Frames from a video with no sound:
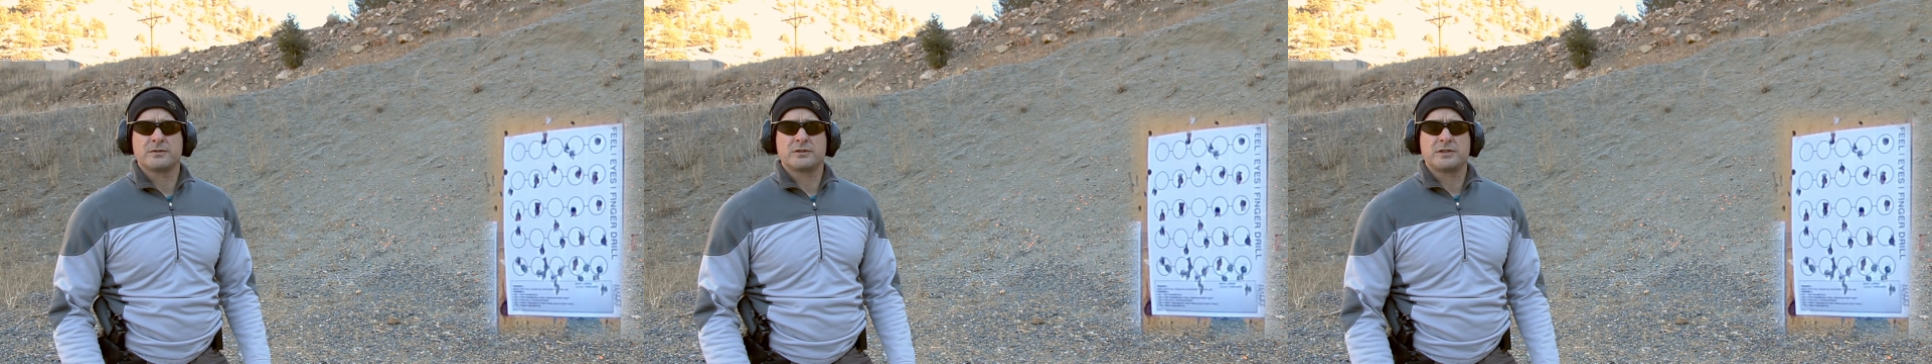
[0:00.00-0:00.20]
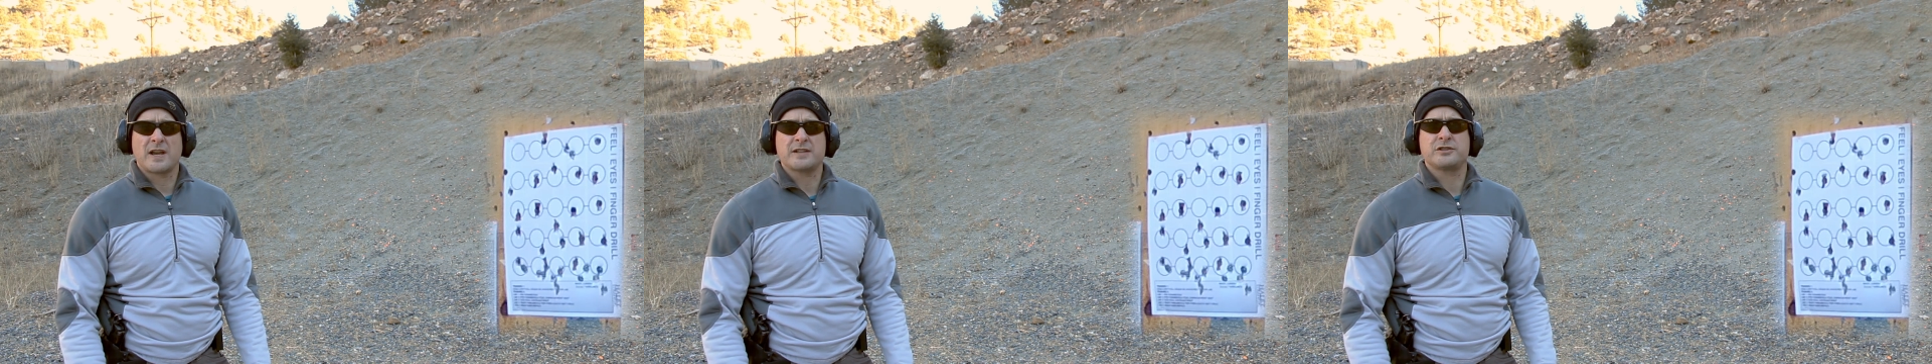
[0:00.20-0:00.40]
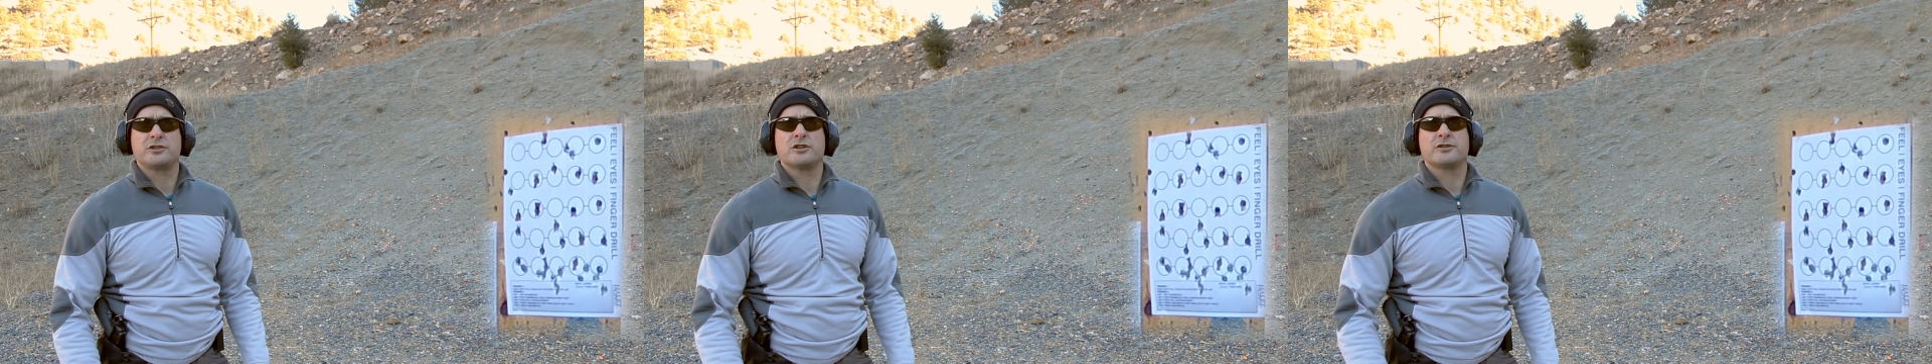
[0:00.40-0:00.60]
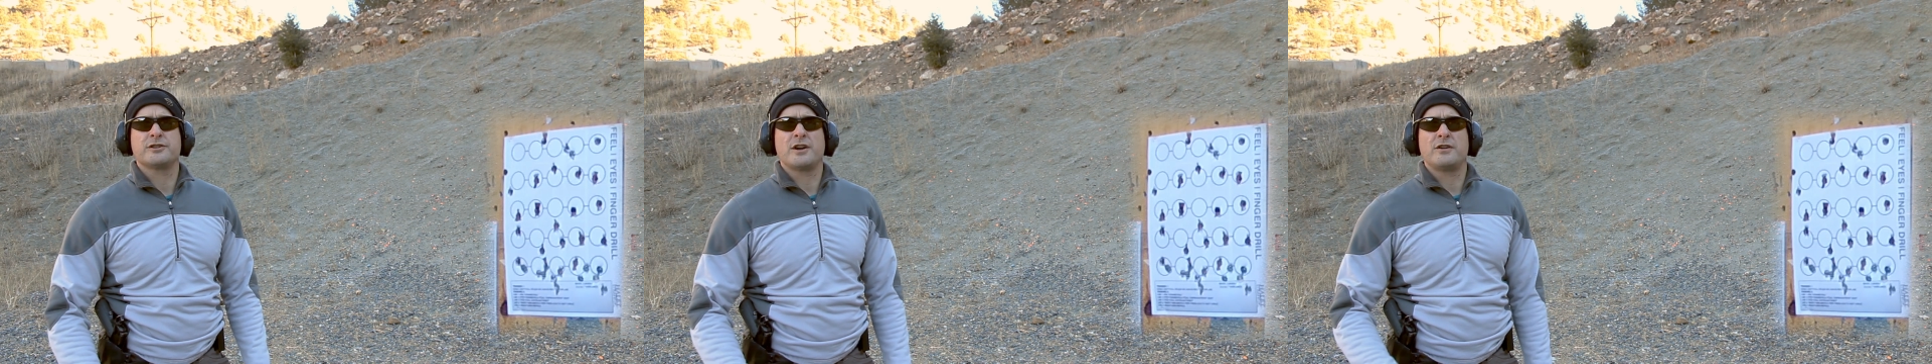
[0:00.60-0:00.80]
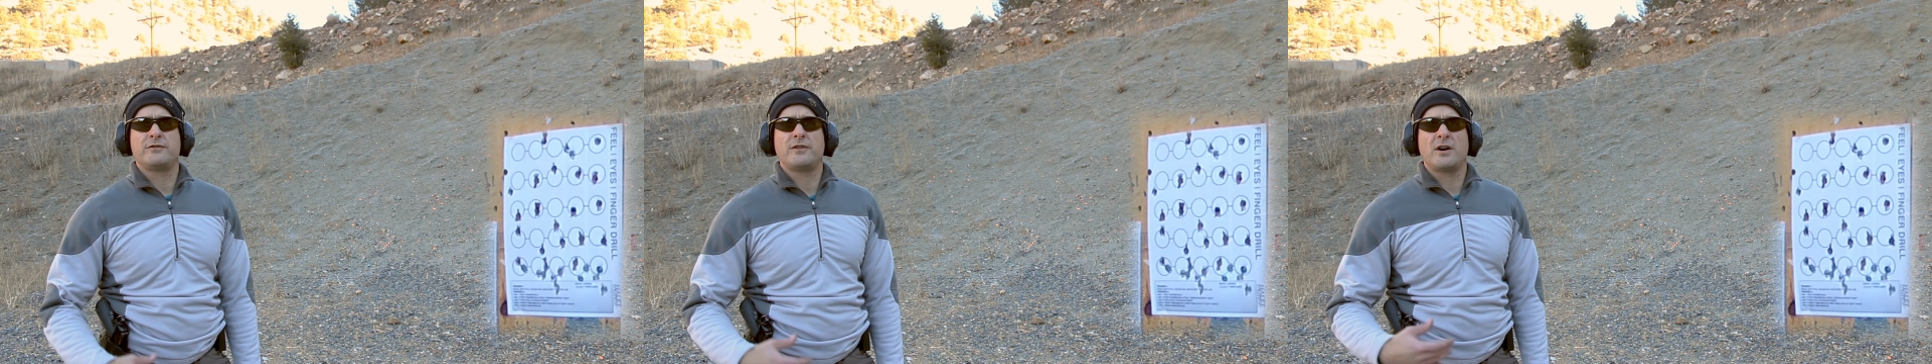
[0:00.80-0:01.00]
test
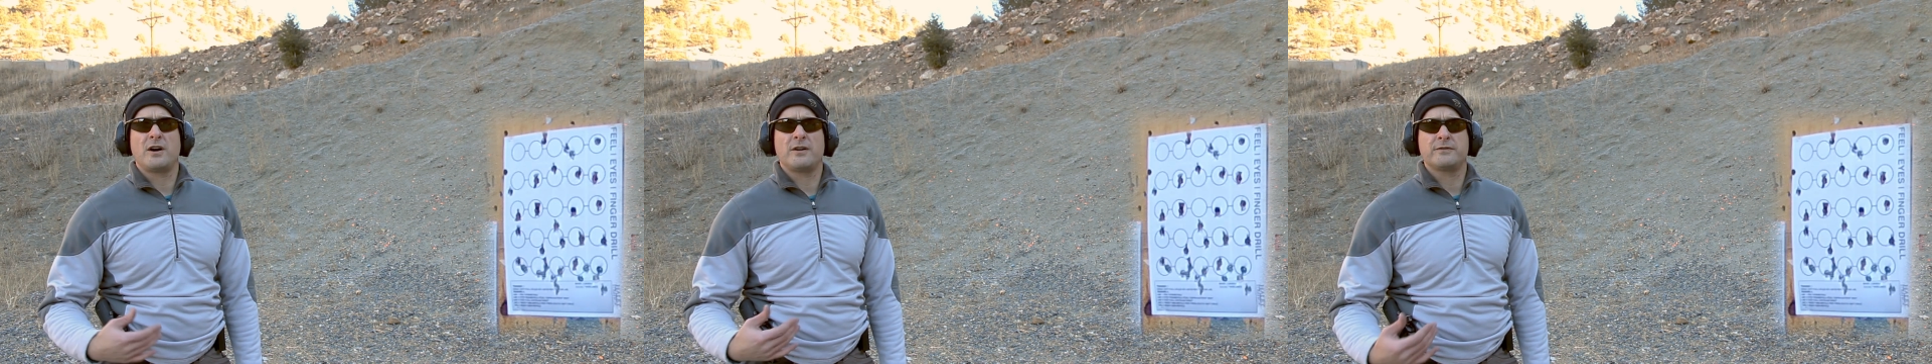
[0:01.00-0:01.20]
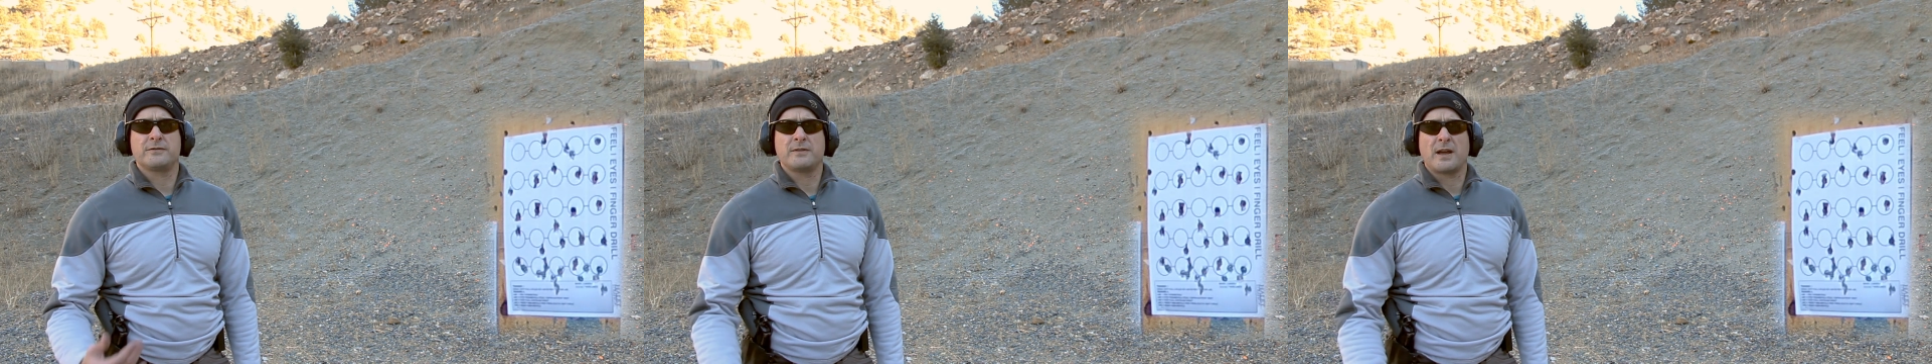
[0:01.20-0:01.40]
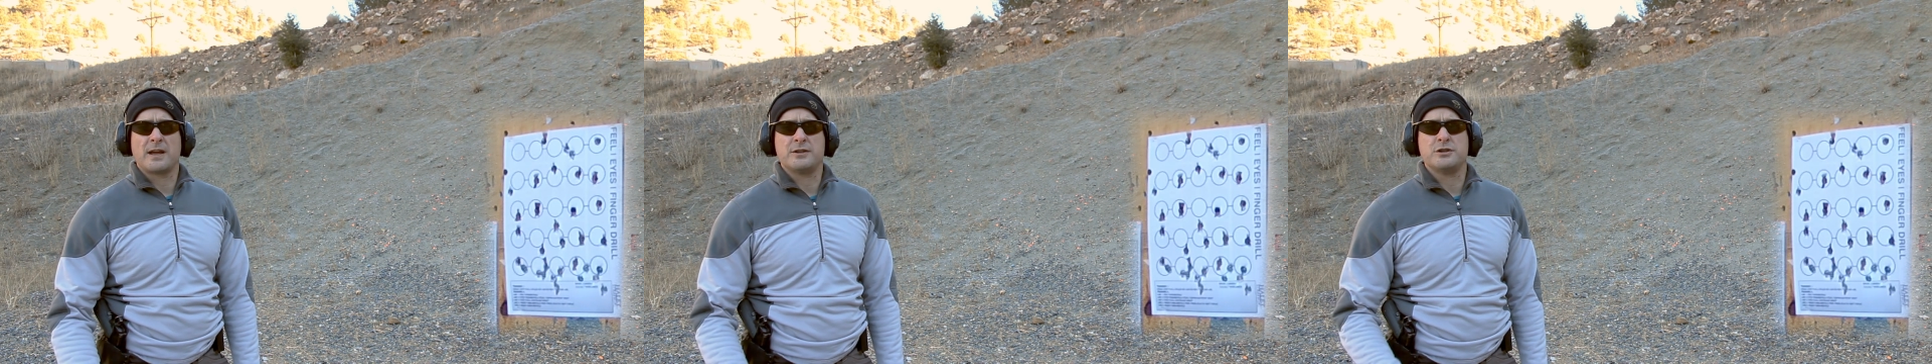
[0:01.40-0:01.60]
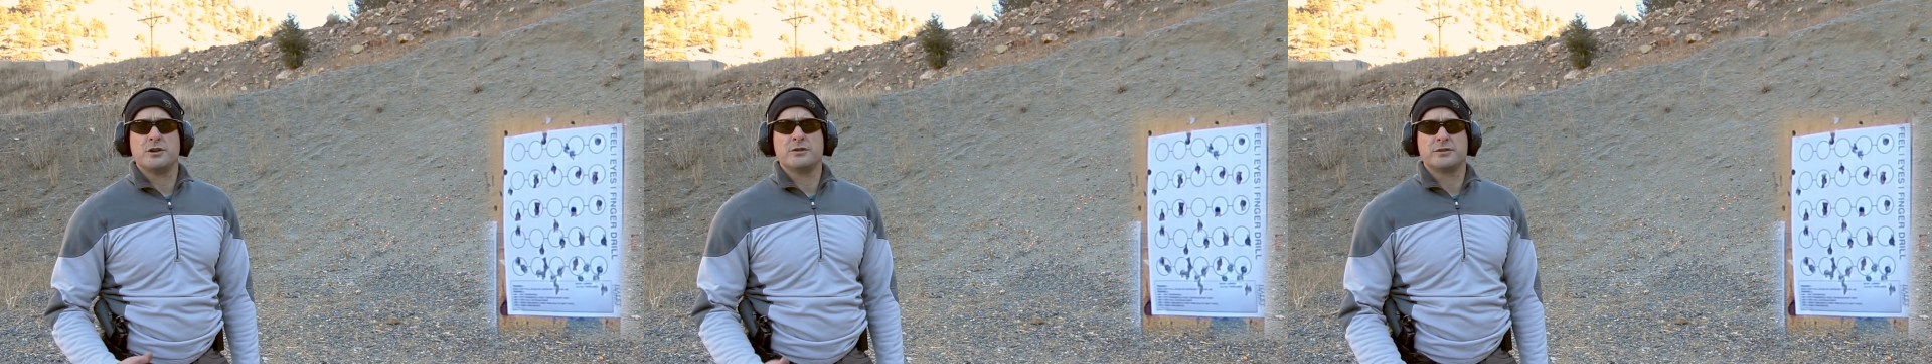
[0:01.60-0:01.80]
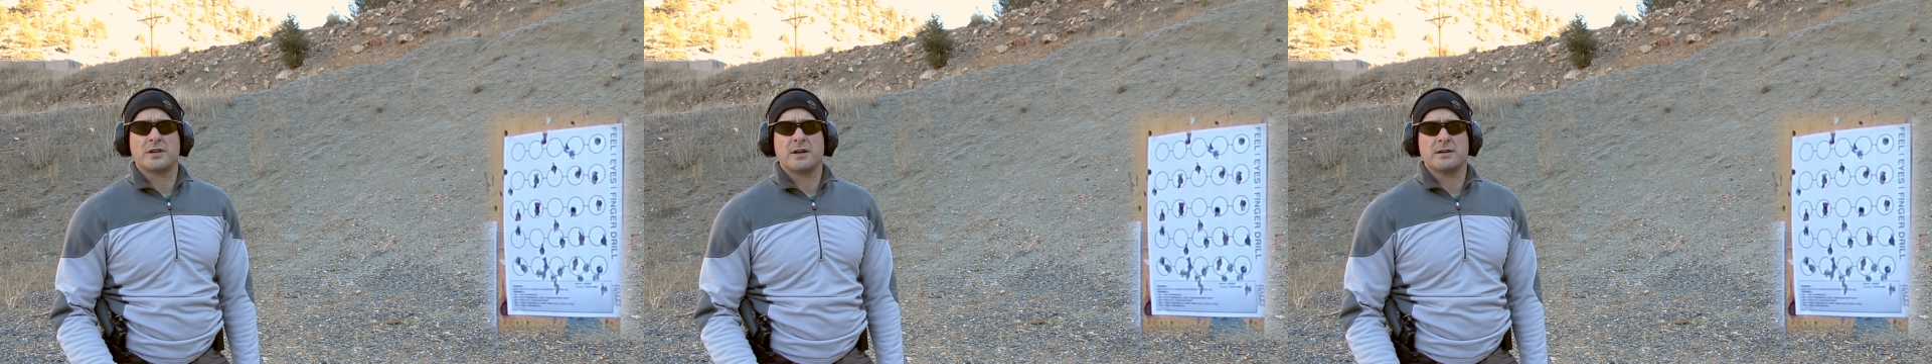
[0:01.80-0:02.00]
yourself off and
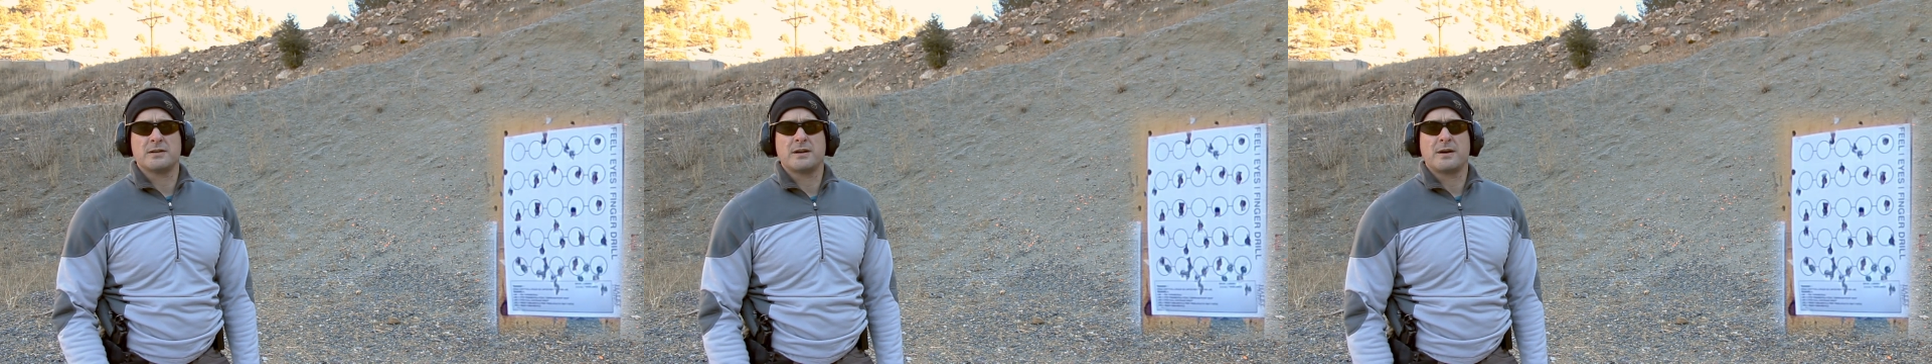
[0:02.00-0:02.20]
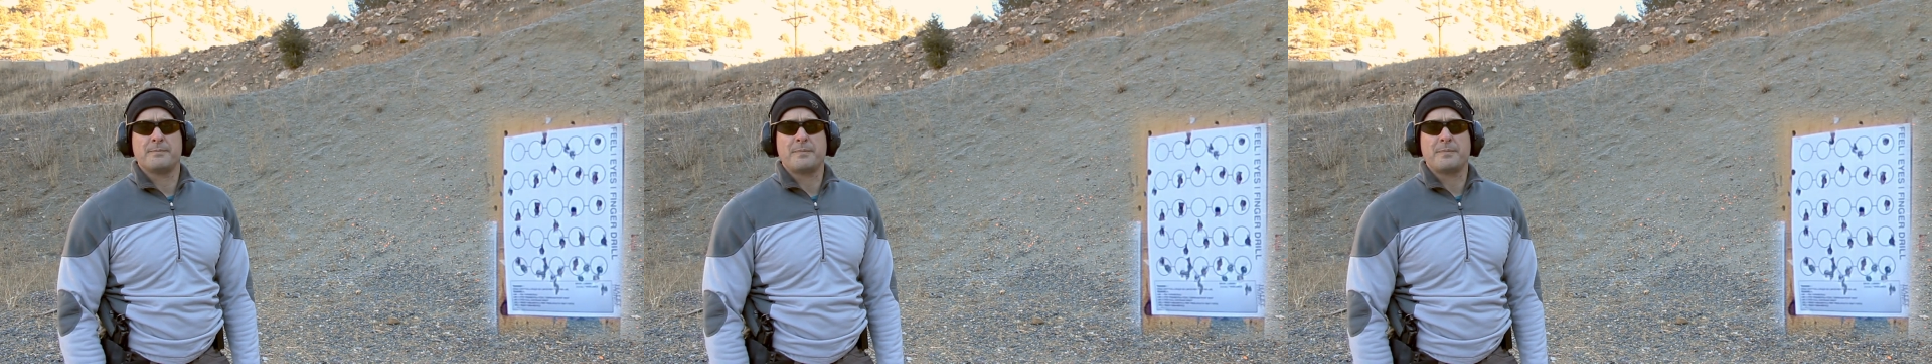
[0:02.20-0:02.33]
use a